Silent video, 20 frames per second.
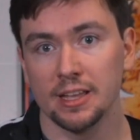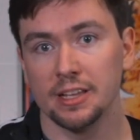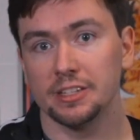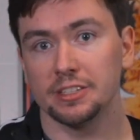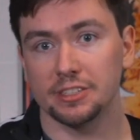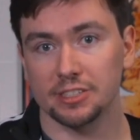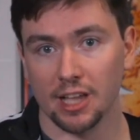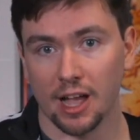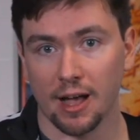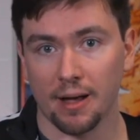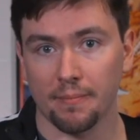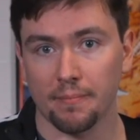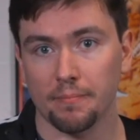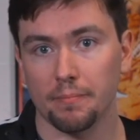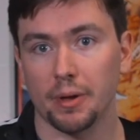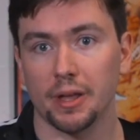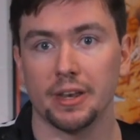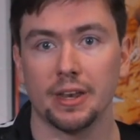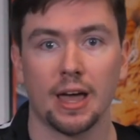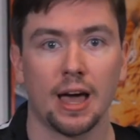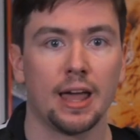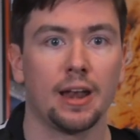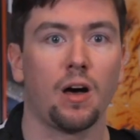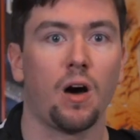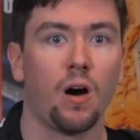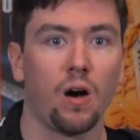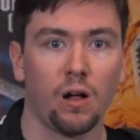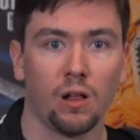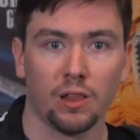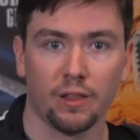some, but not
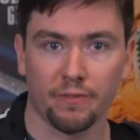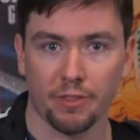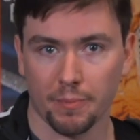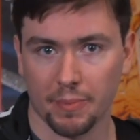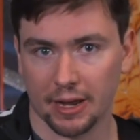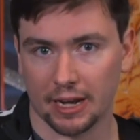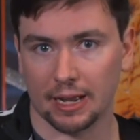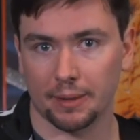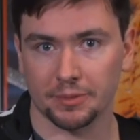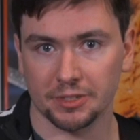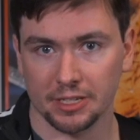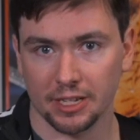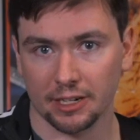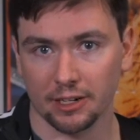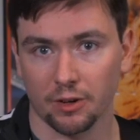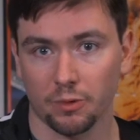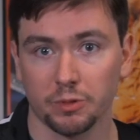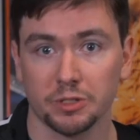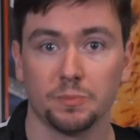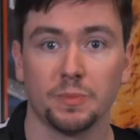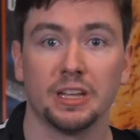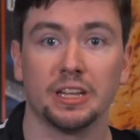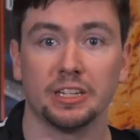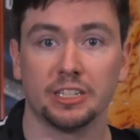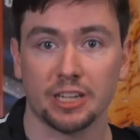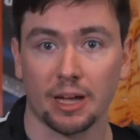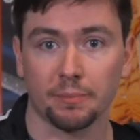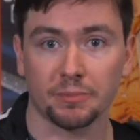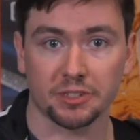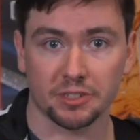all, of the pickup signal was being
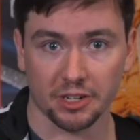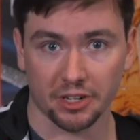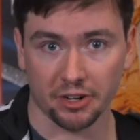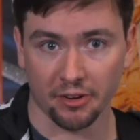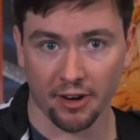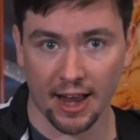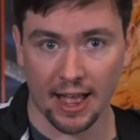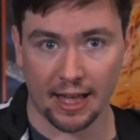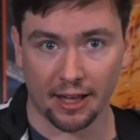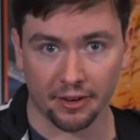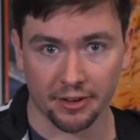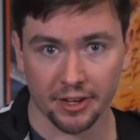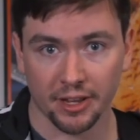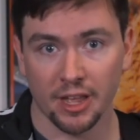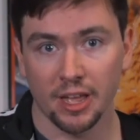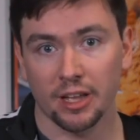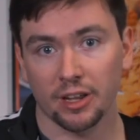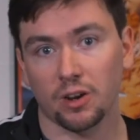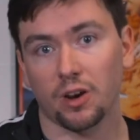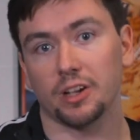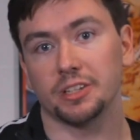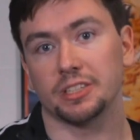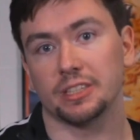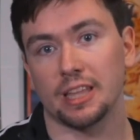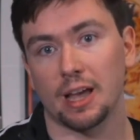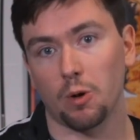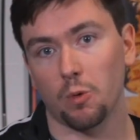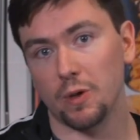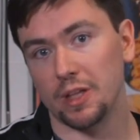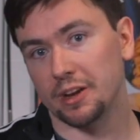dumped to ground, causing
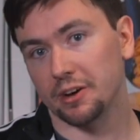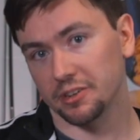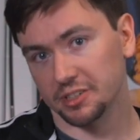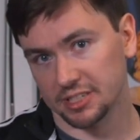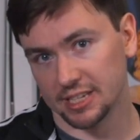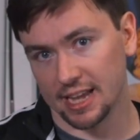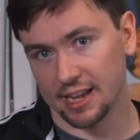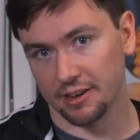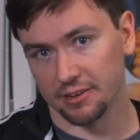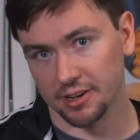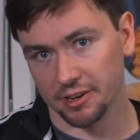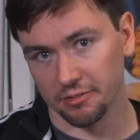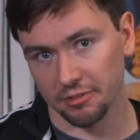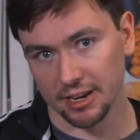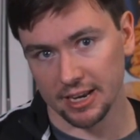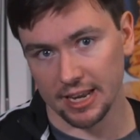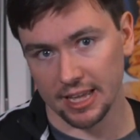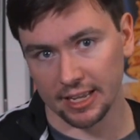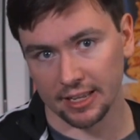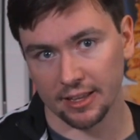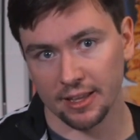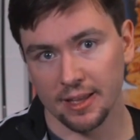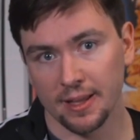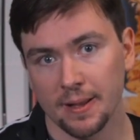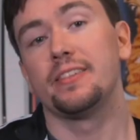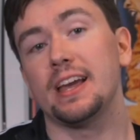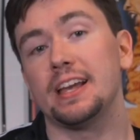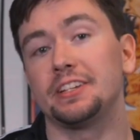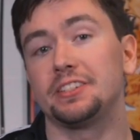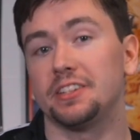that weaker sound and reading.
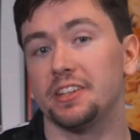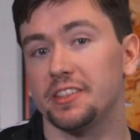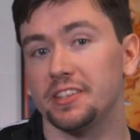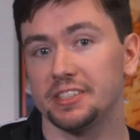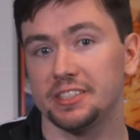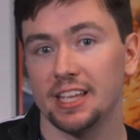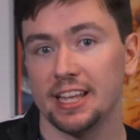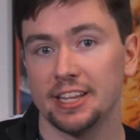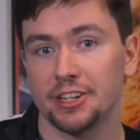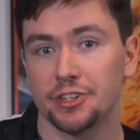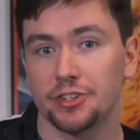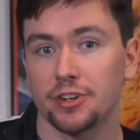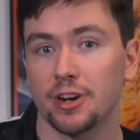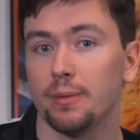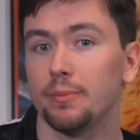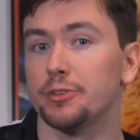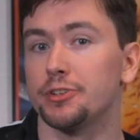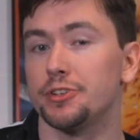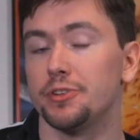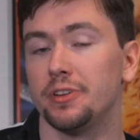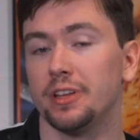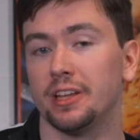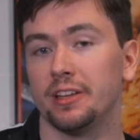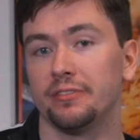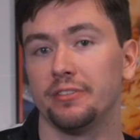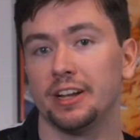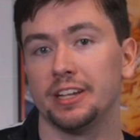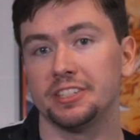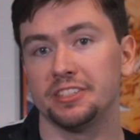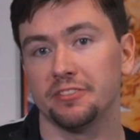Thanks to the sage troubleshooting
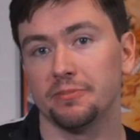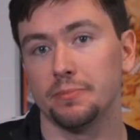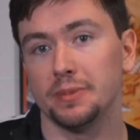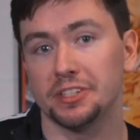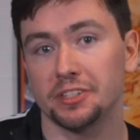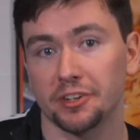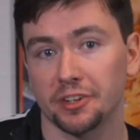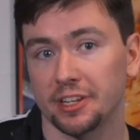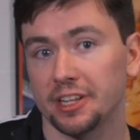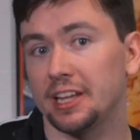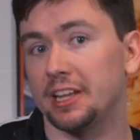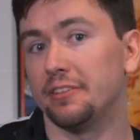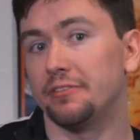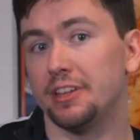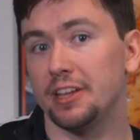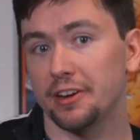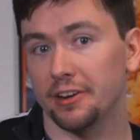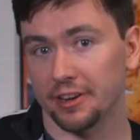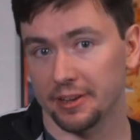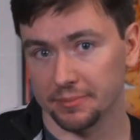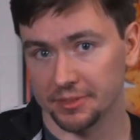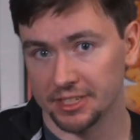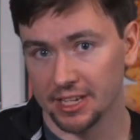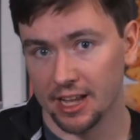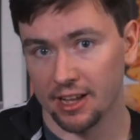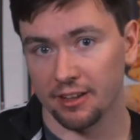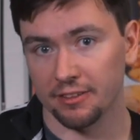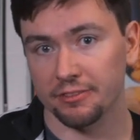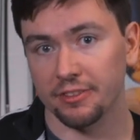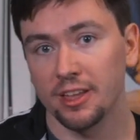advice of Mr. King of Gear
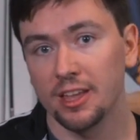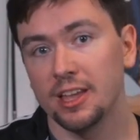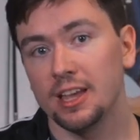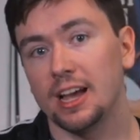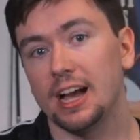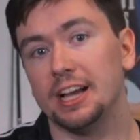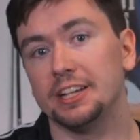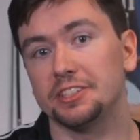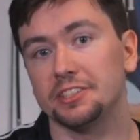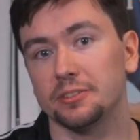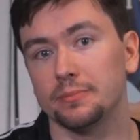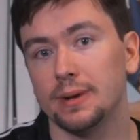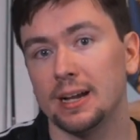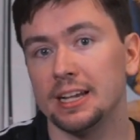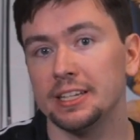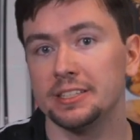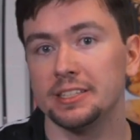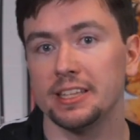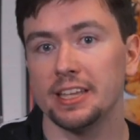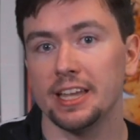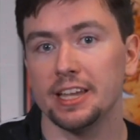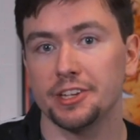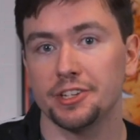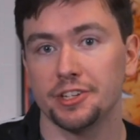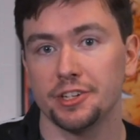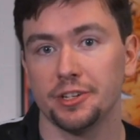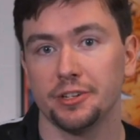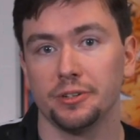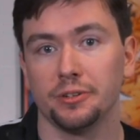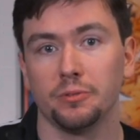himself, I surmised the
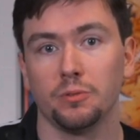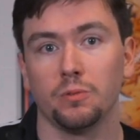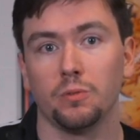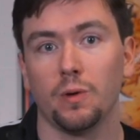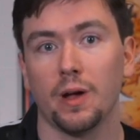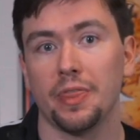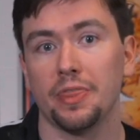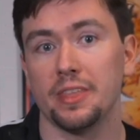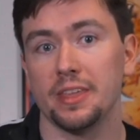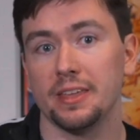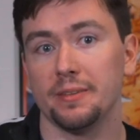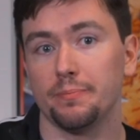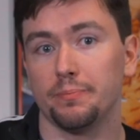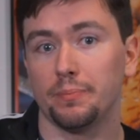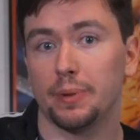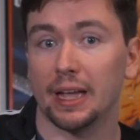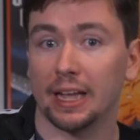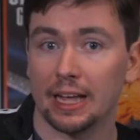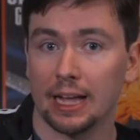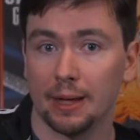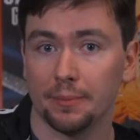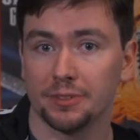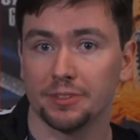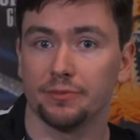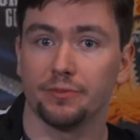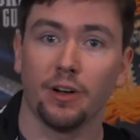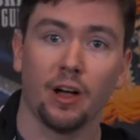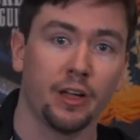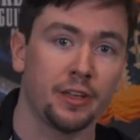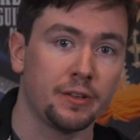issue when the pickup's
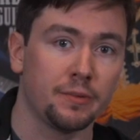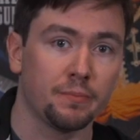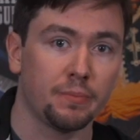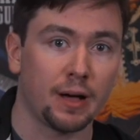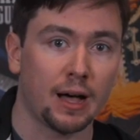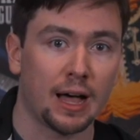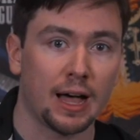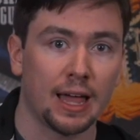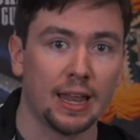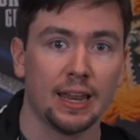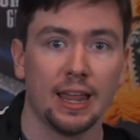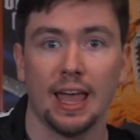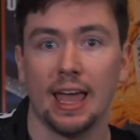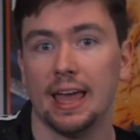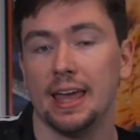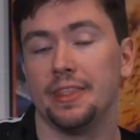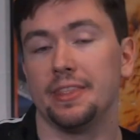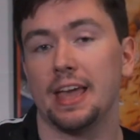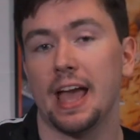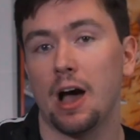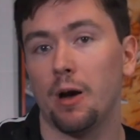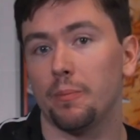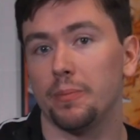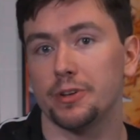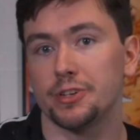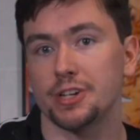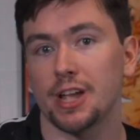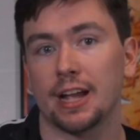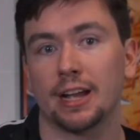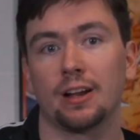volume pot and the output
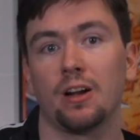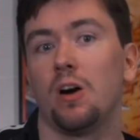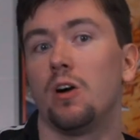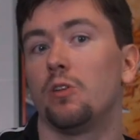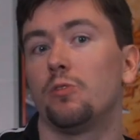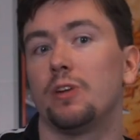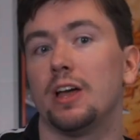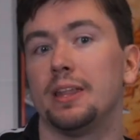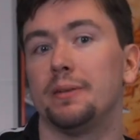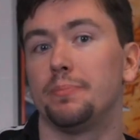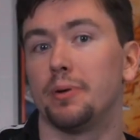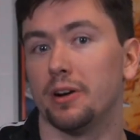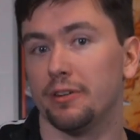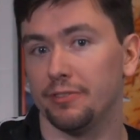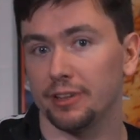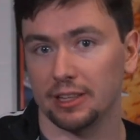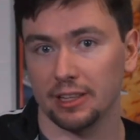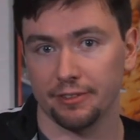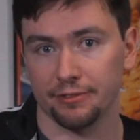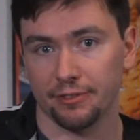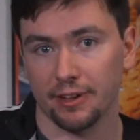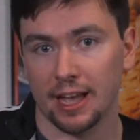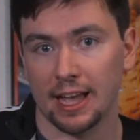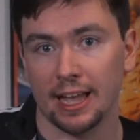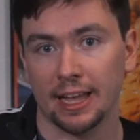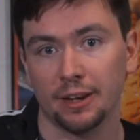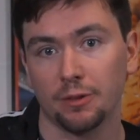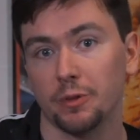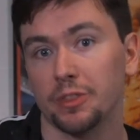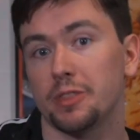jack all read perfectly
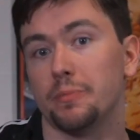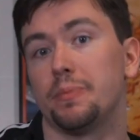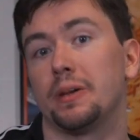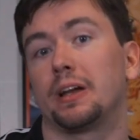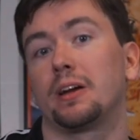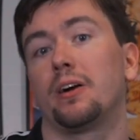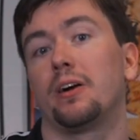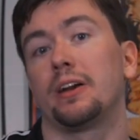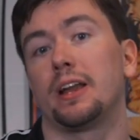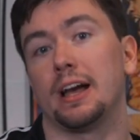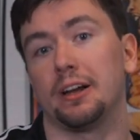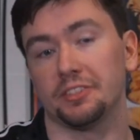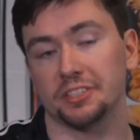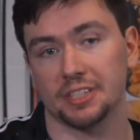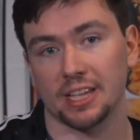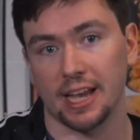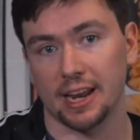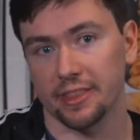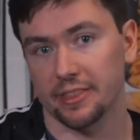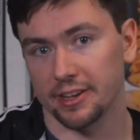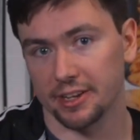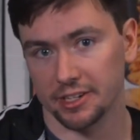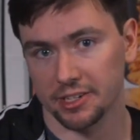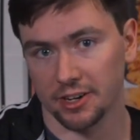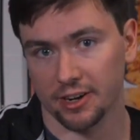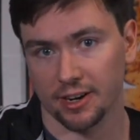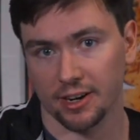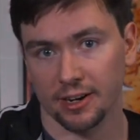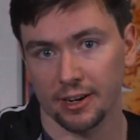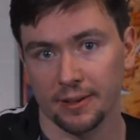fine with the pickguard outside of the
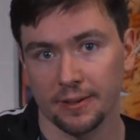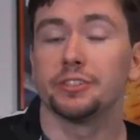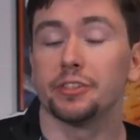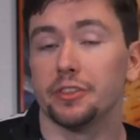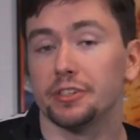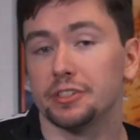guitar. So the